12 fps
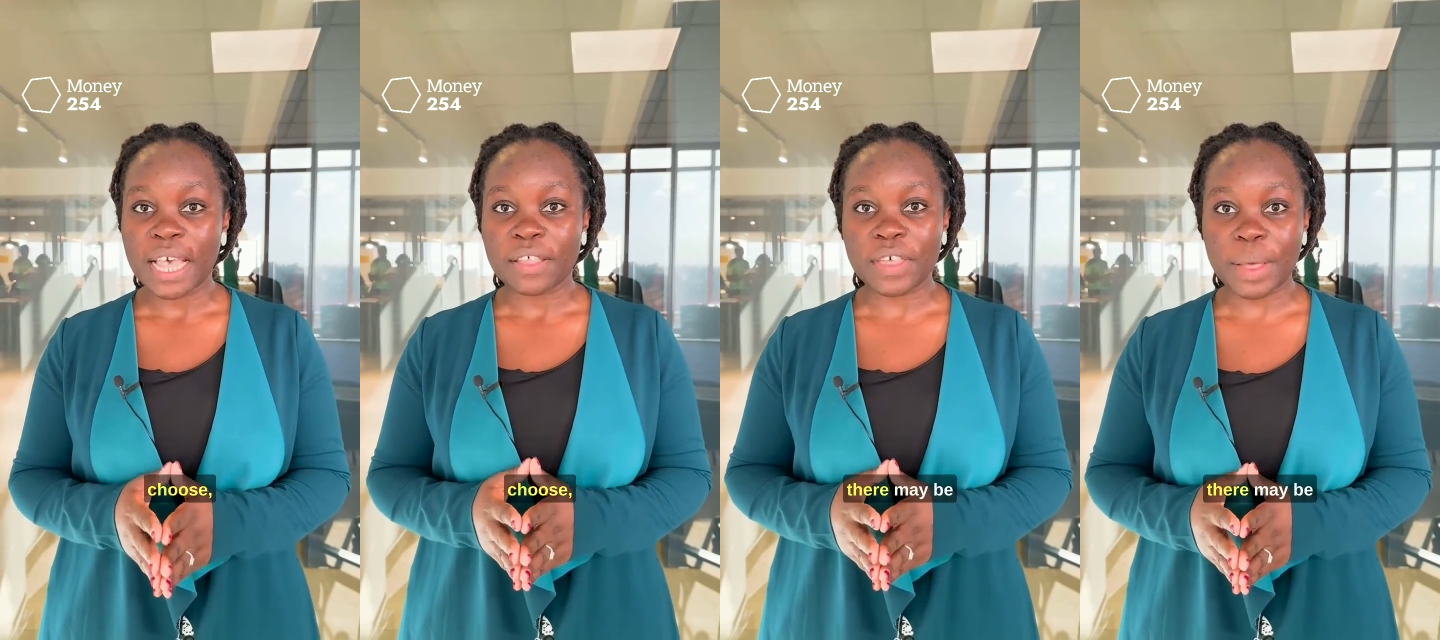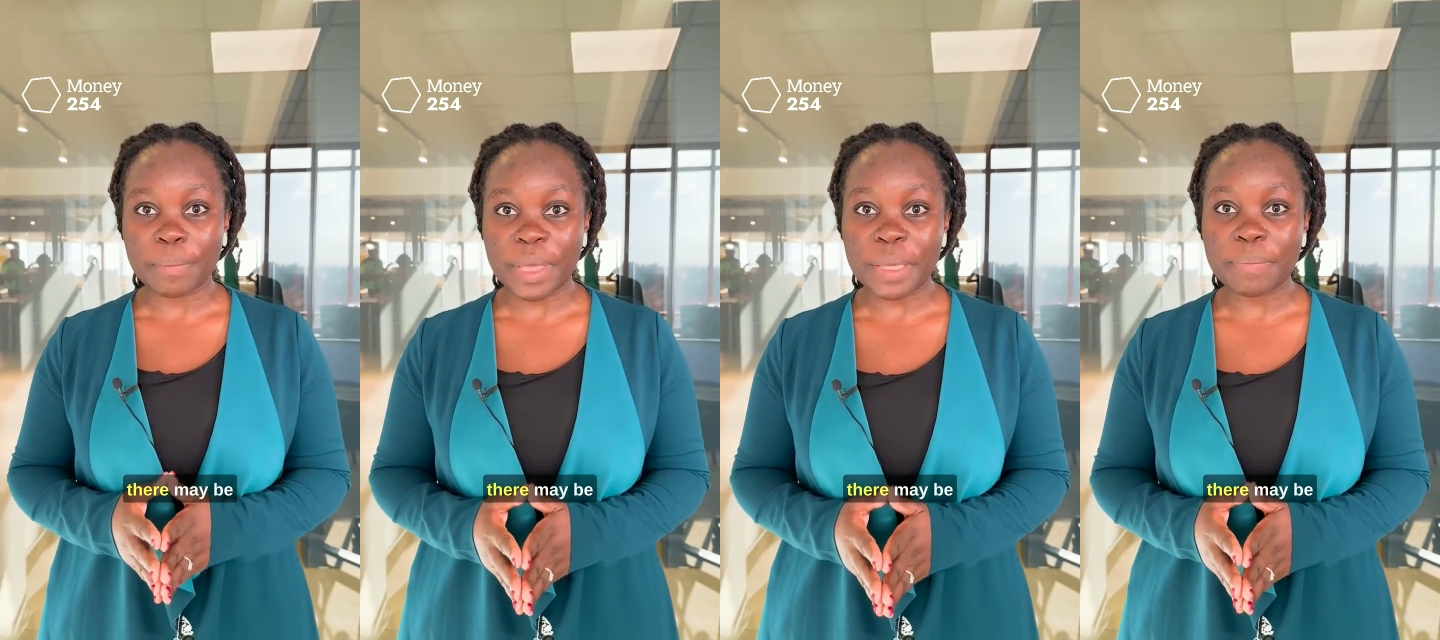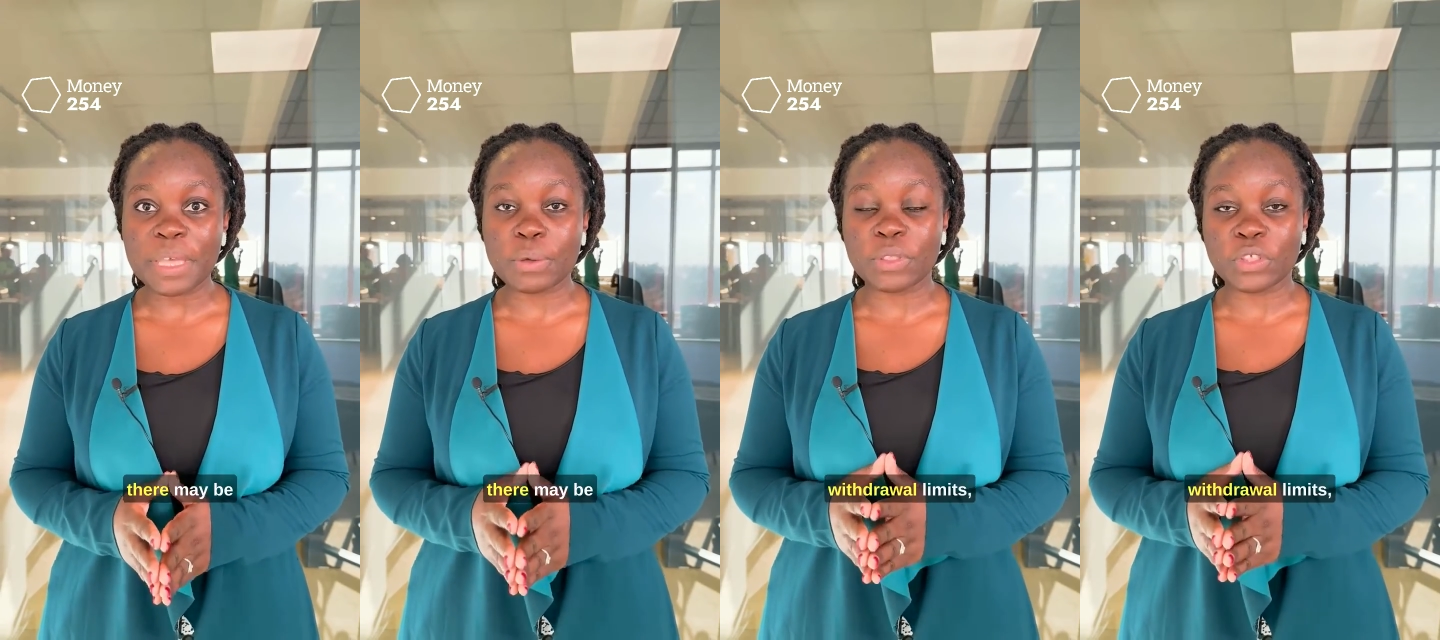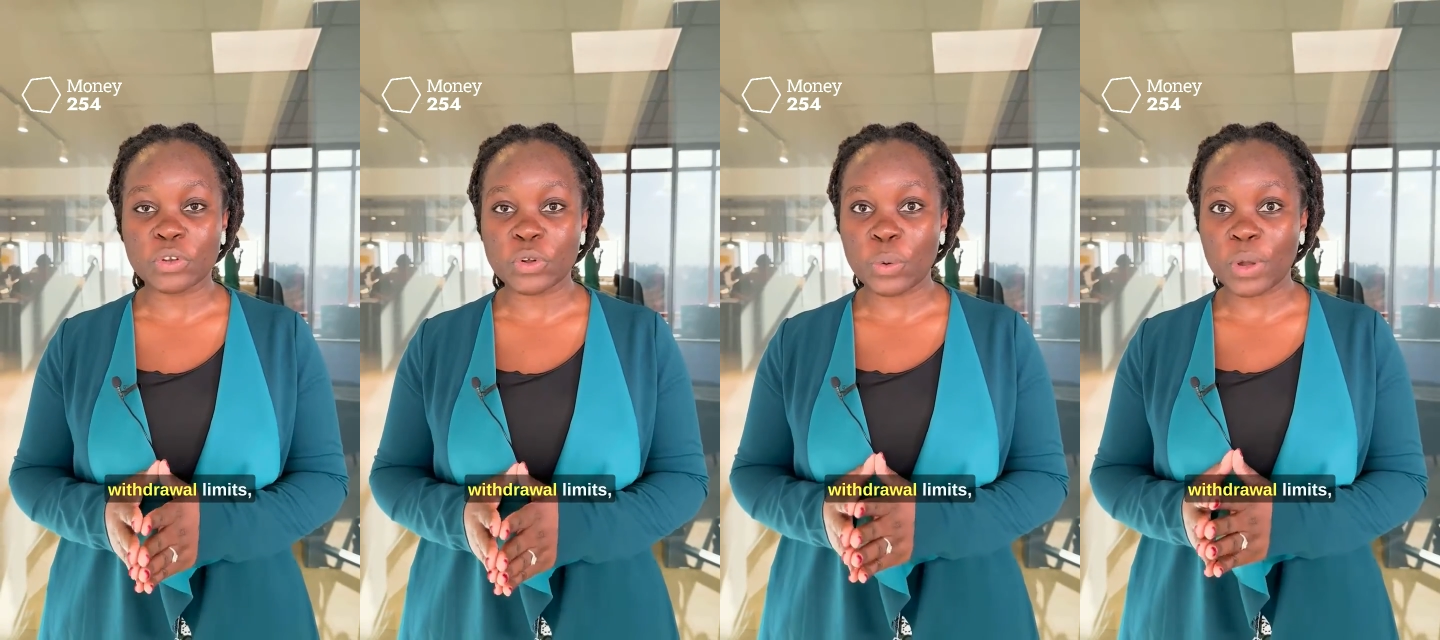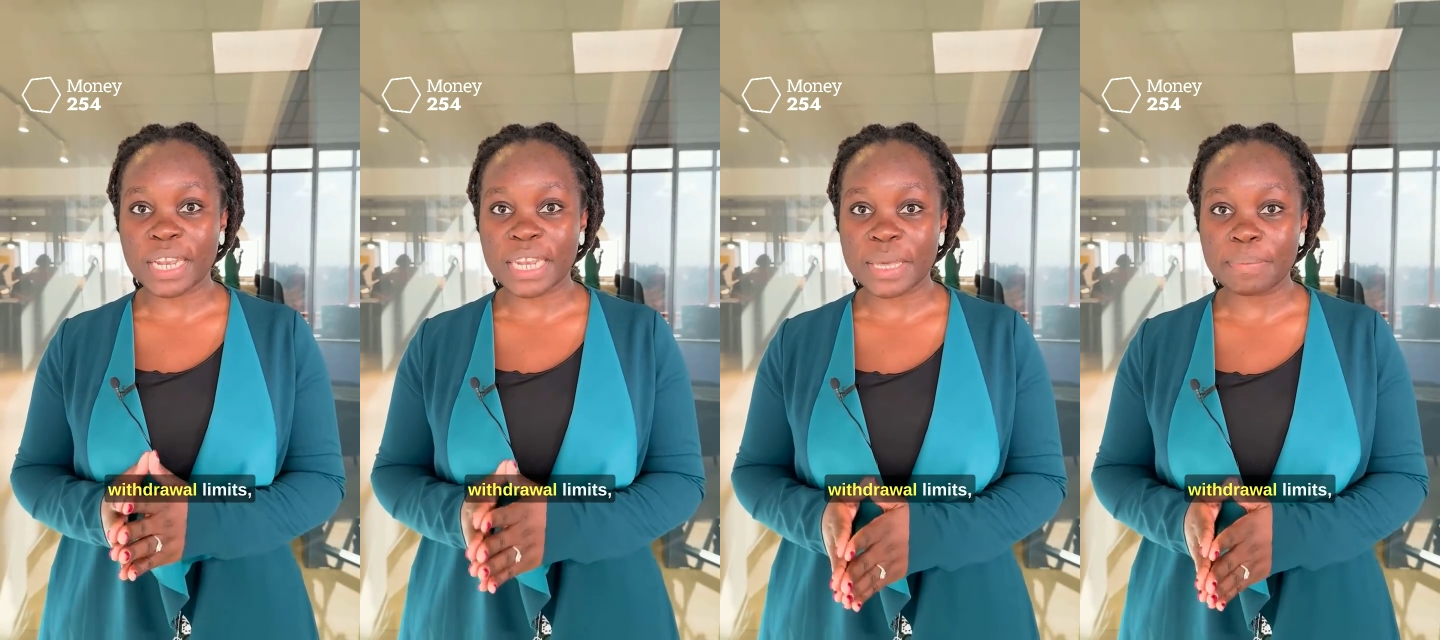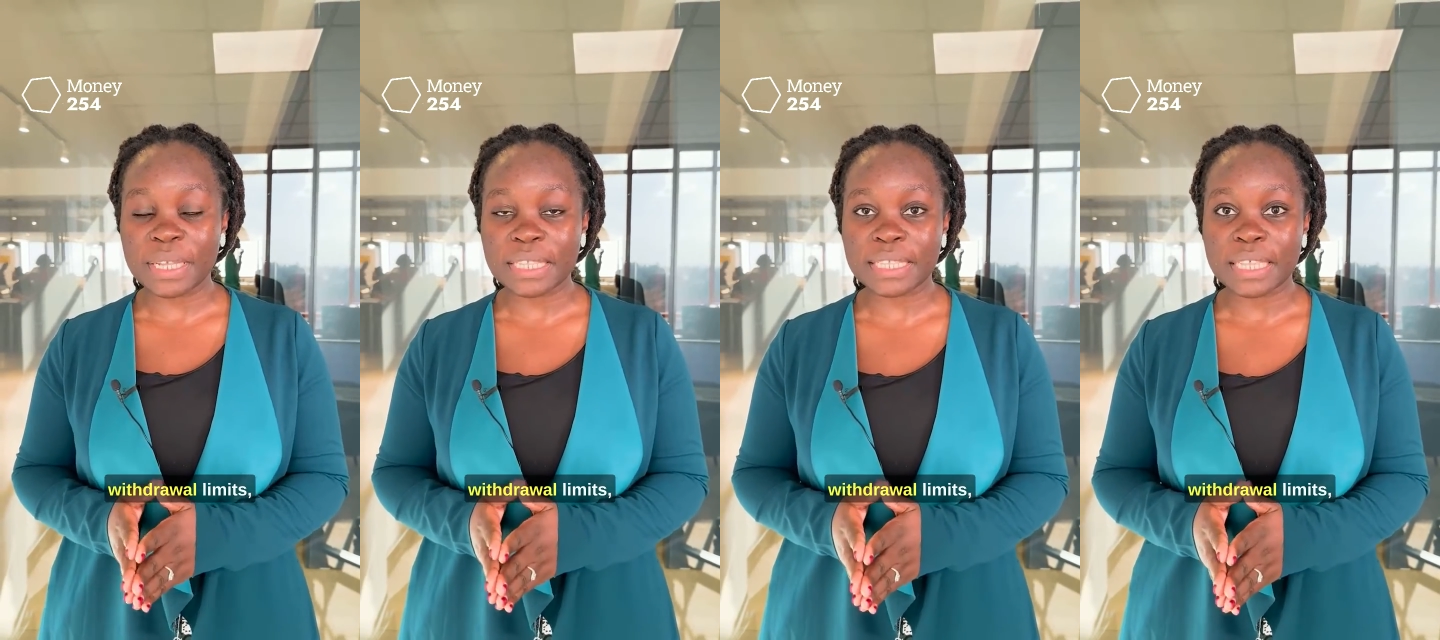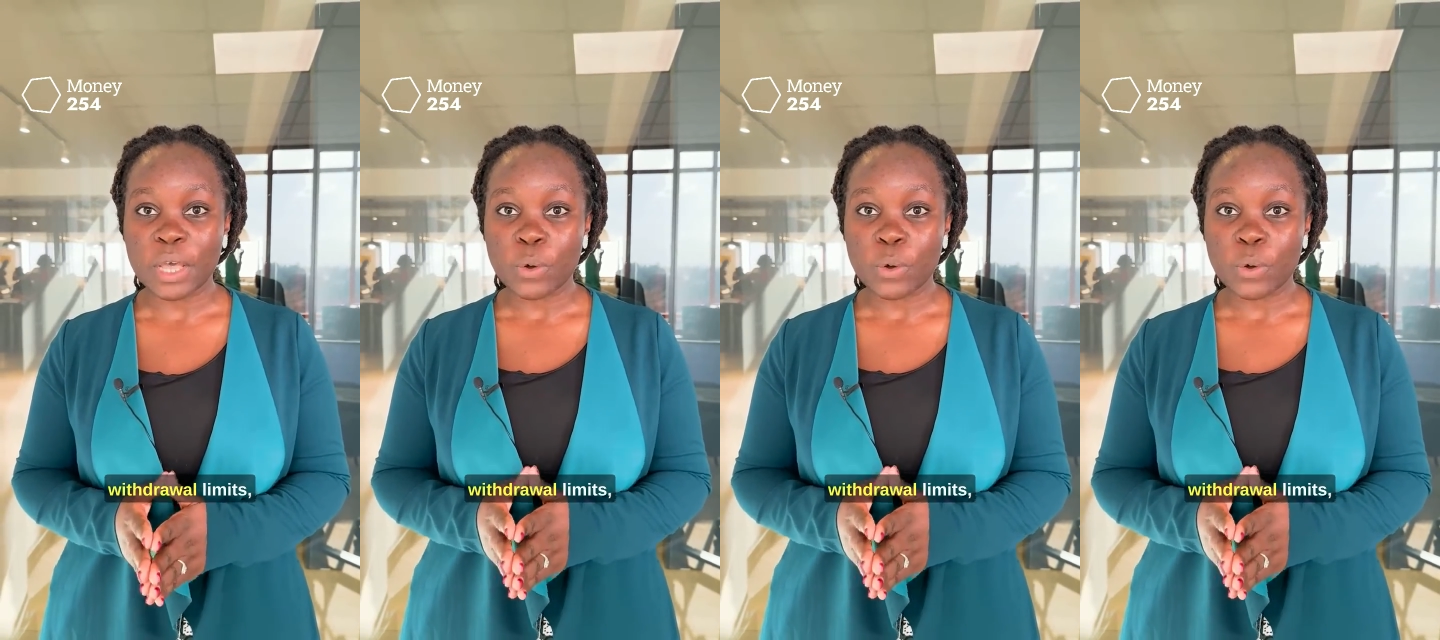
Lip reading: there may be withdrawal limits,